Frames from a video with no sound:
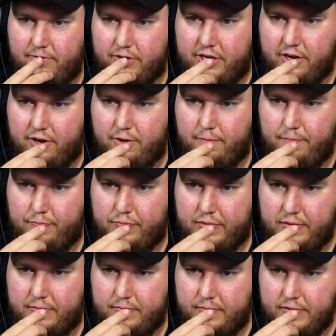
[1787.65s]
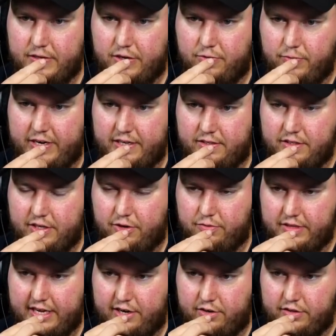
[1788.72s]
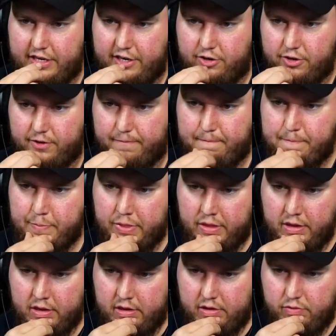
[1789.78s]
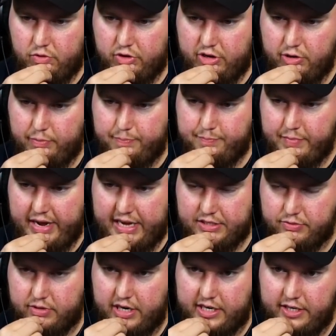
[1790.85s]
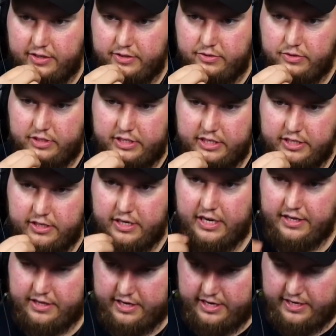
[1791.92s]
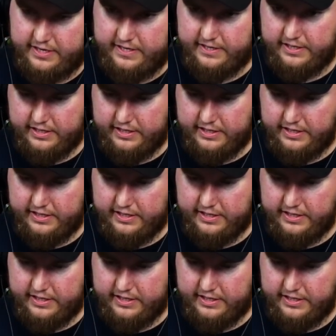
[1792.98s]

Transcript: We'll go. Oh wait, oh that that hurt. We'll go mass rocket loons here. I think.